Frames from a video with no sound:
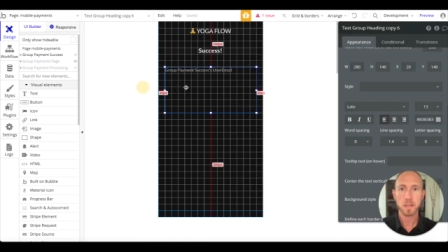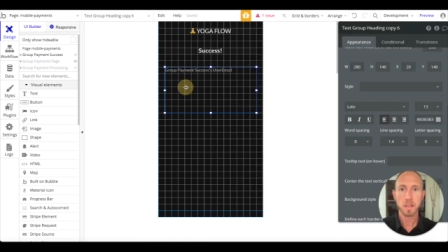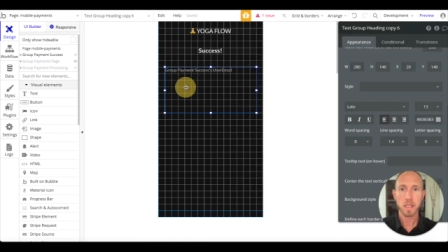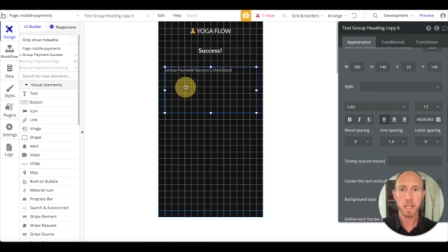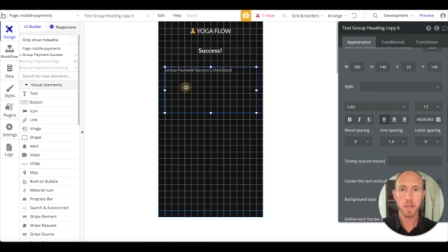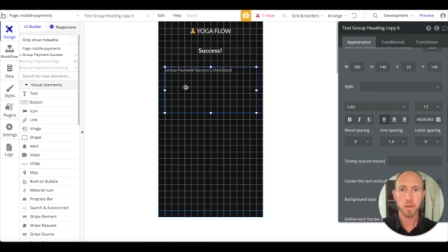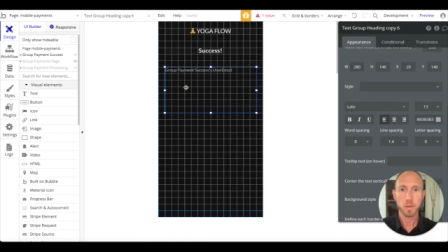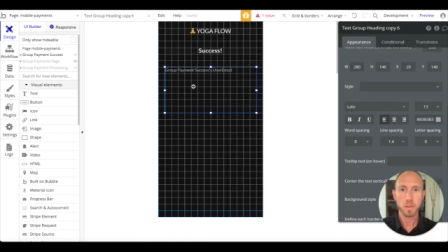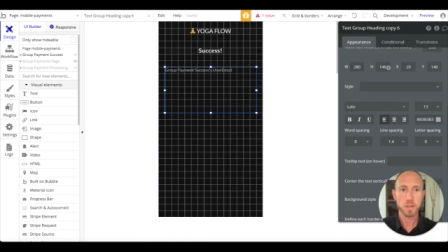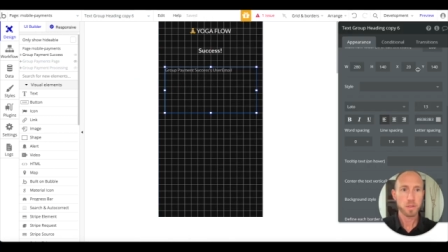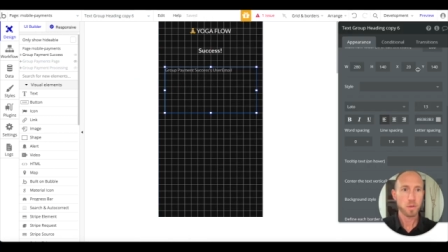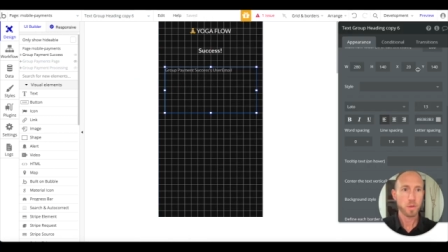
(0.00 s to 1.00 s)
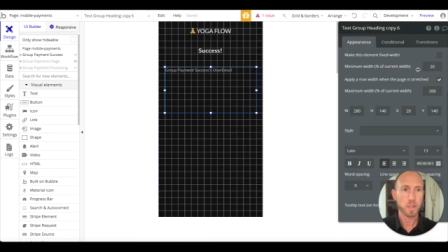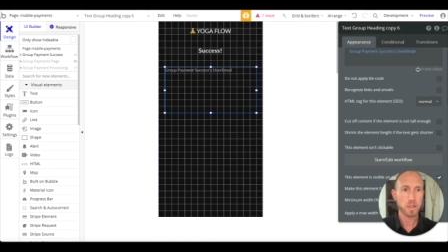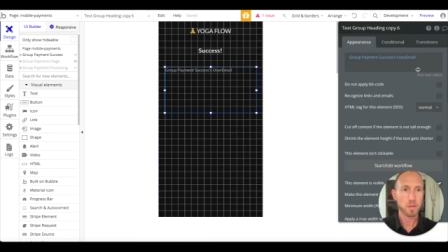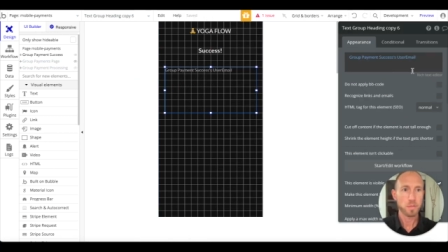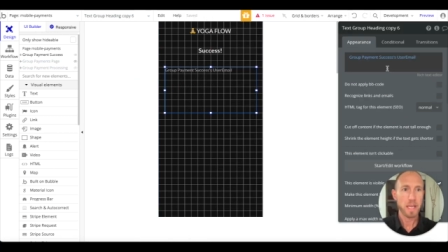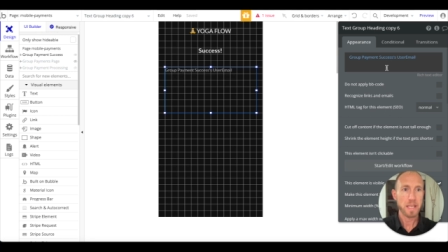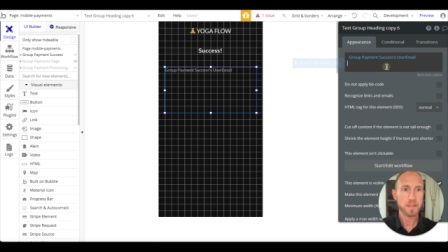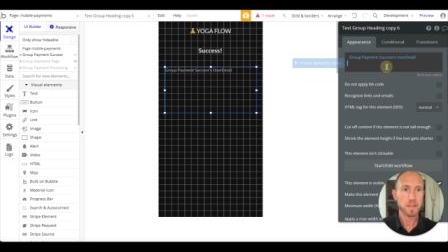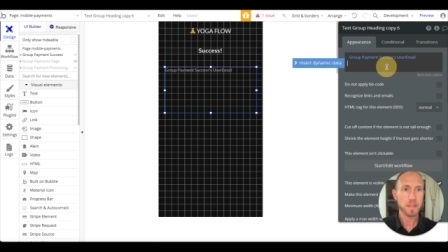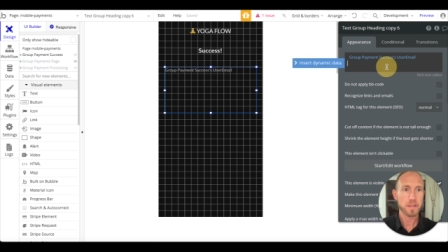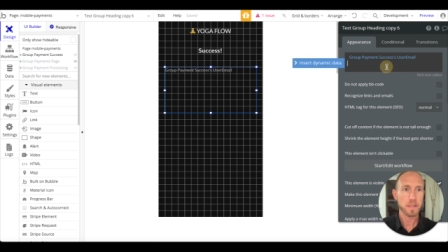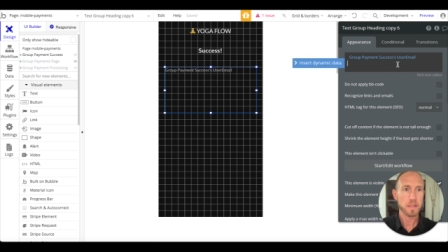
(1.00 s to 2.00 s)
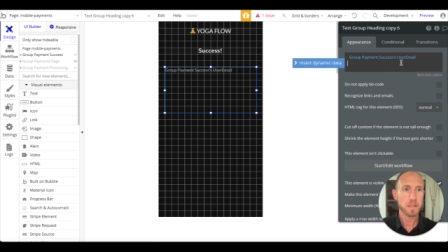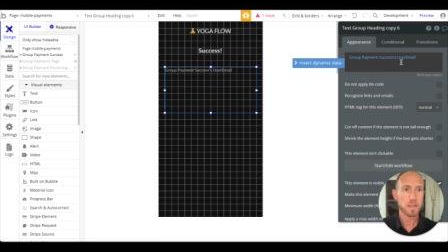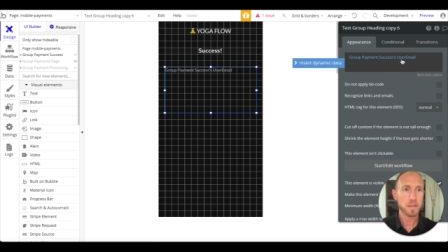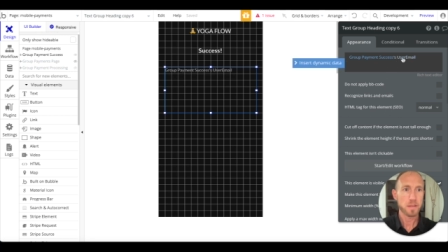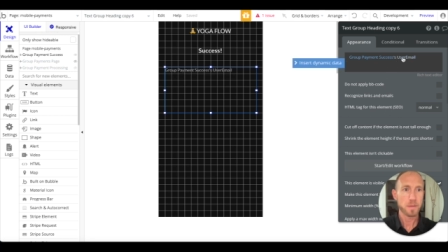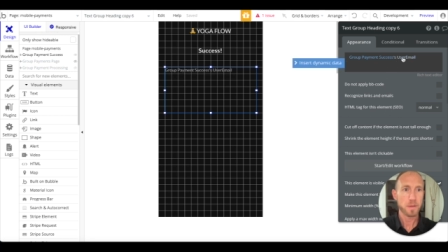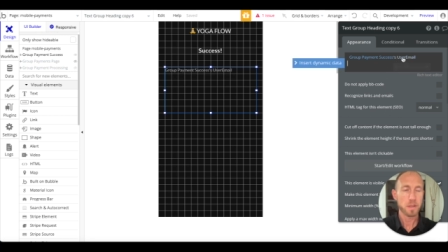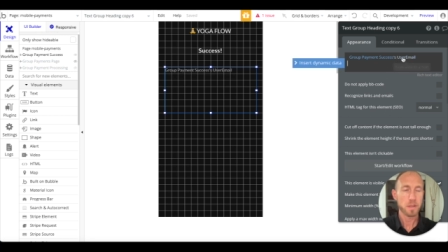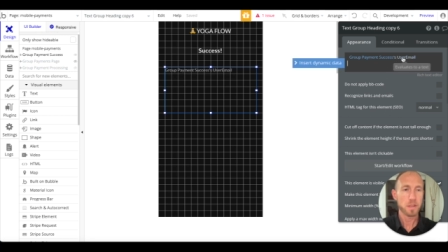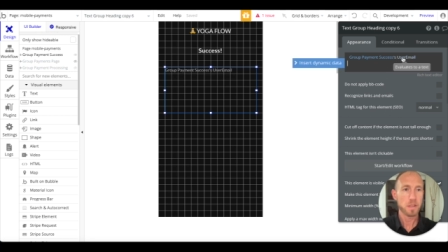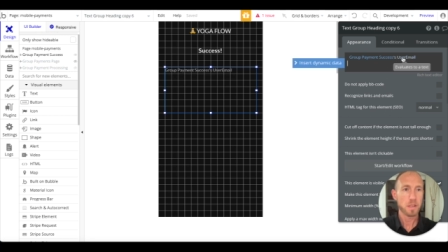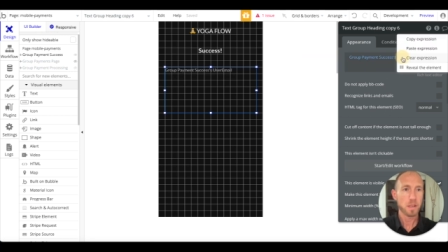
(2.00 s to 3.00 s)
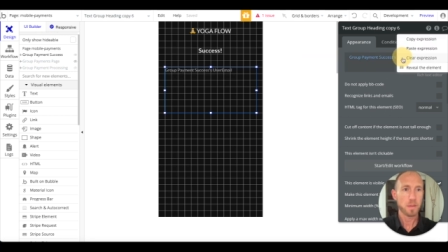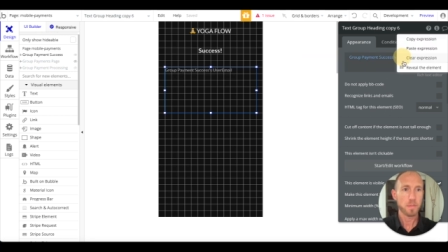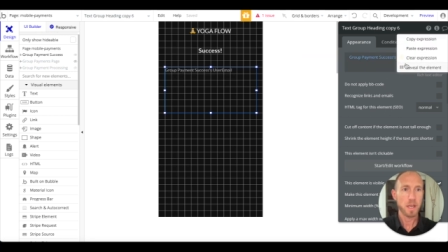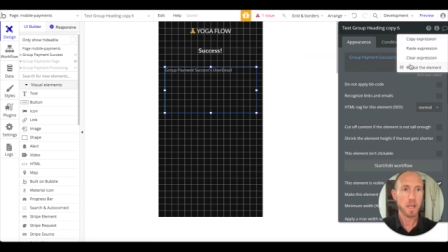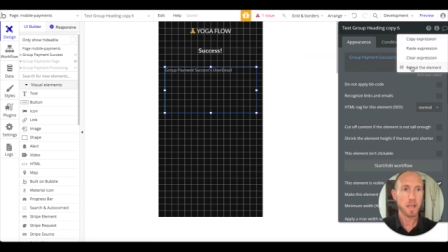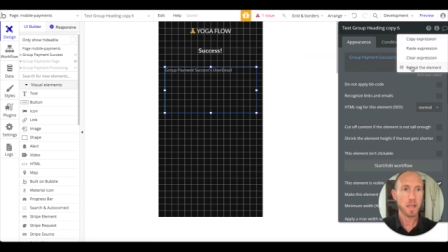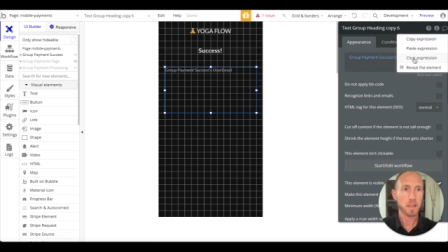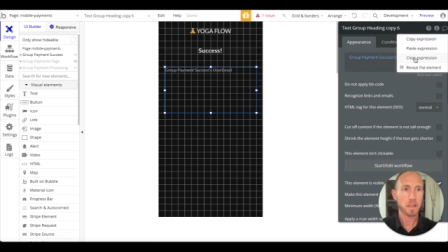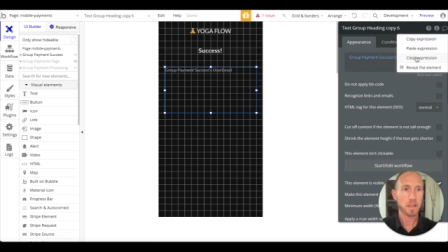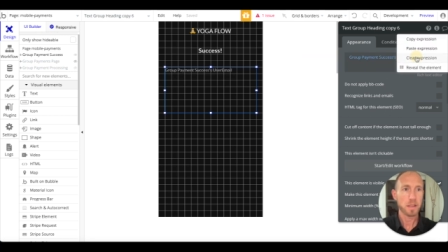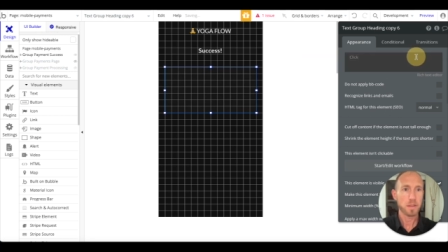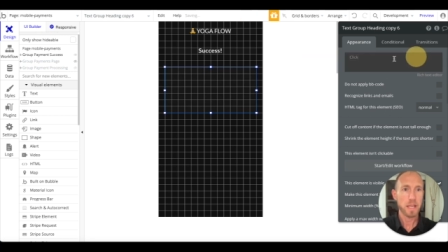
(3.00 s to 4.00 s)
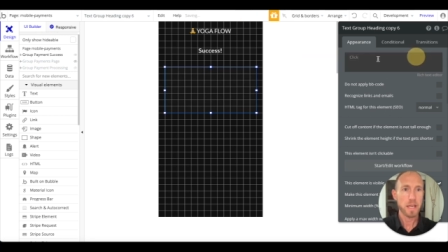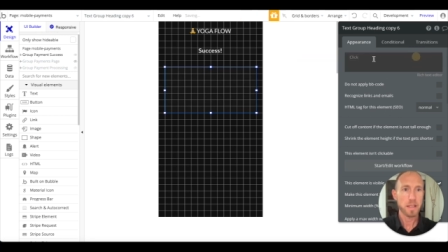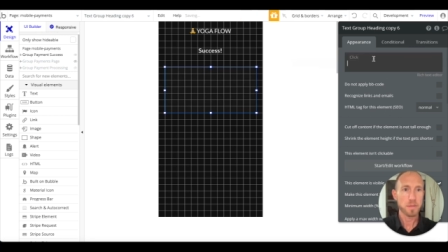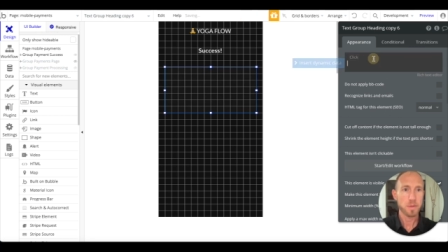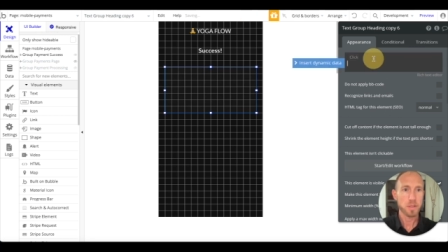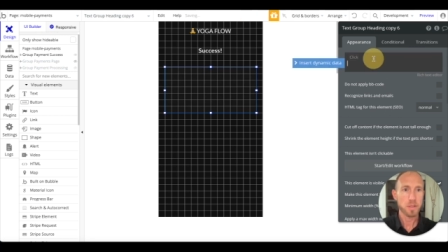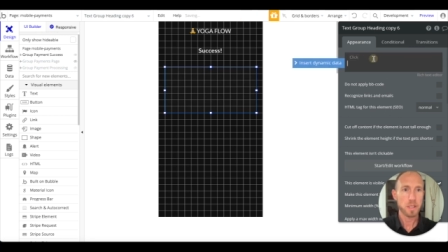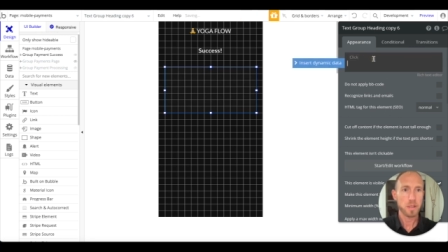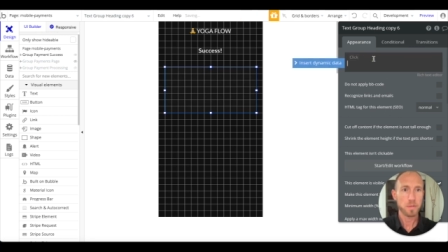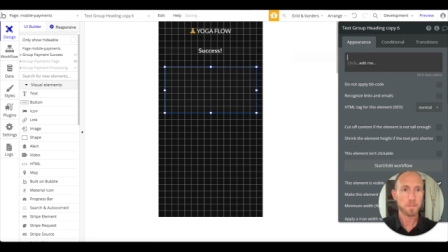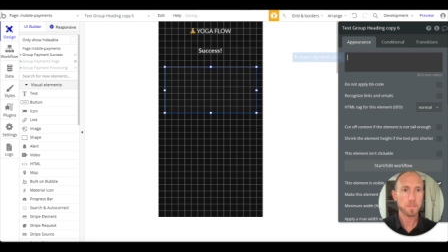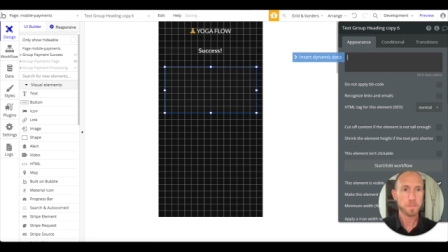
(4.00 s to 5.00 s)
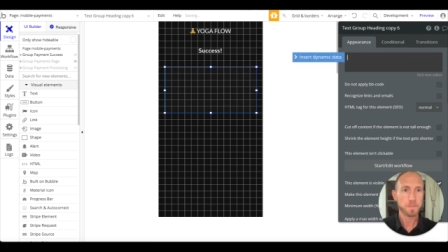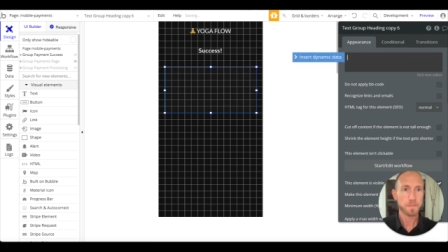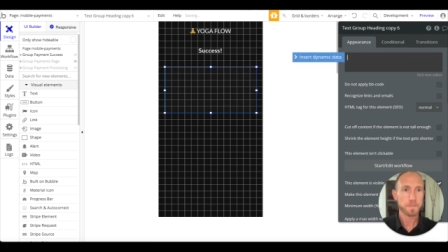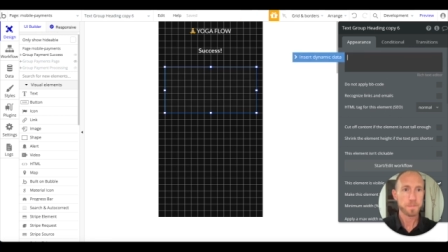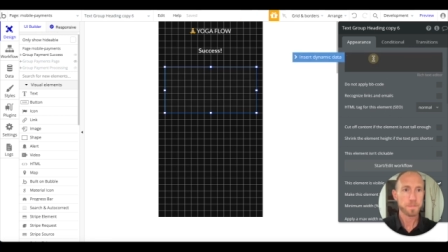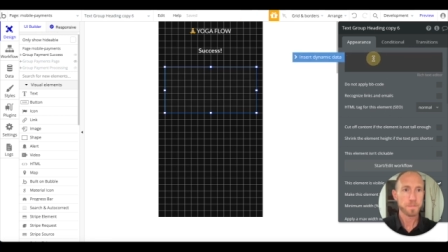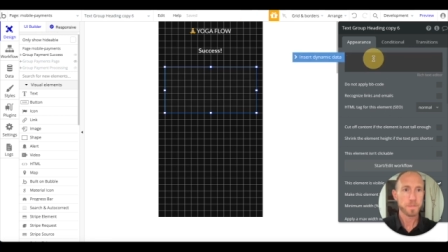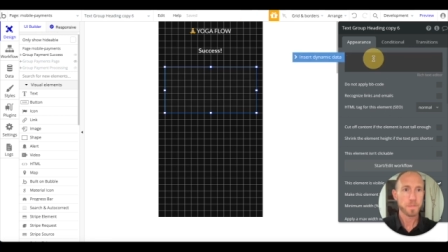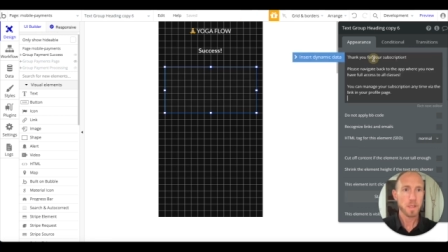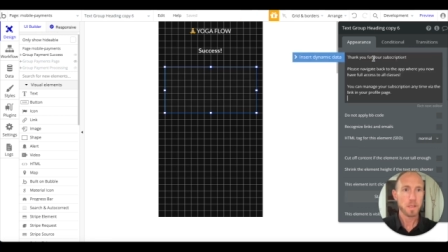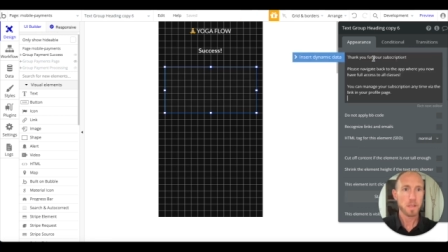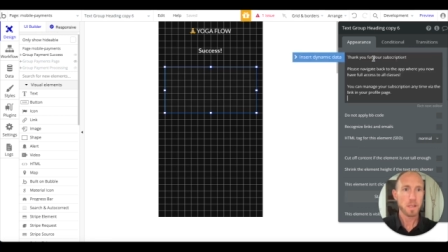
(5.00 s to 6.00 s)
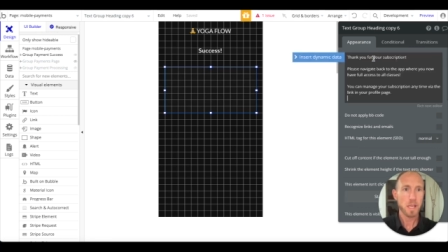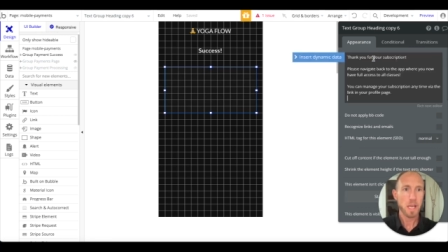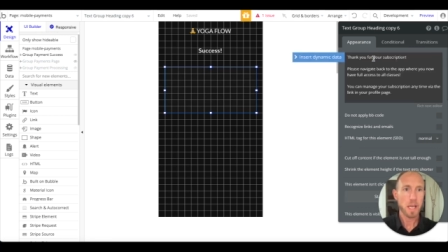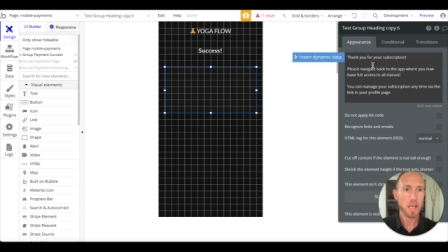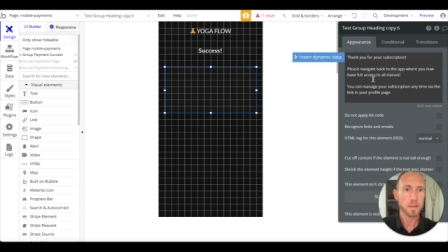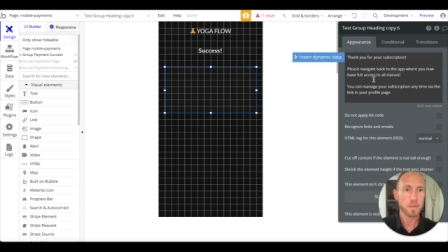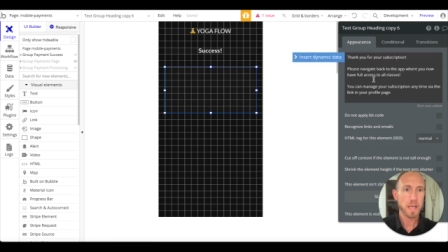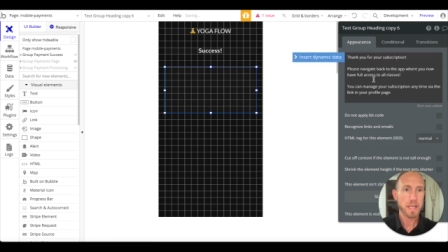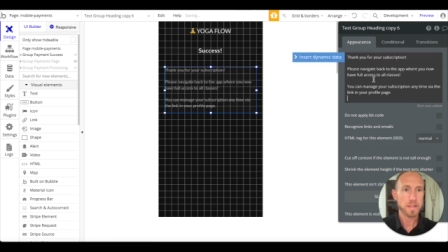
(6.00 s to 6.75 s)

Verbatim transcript: And we're just going to paste this in here. I uh, clear that expression out and paste